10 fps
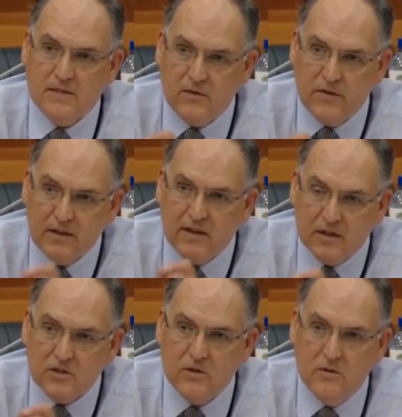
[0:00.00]
as I read
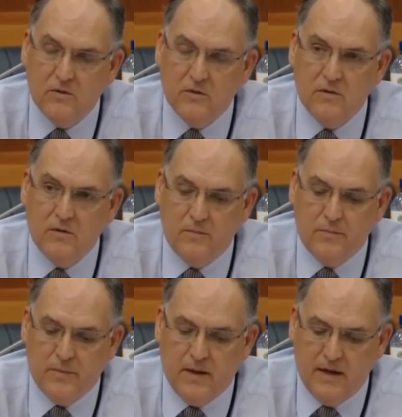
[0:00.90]
that to you.
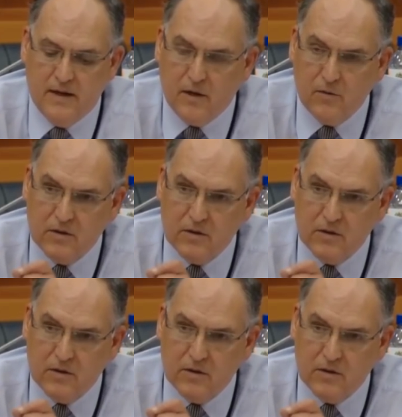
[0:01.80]
And I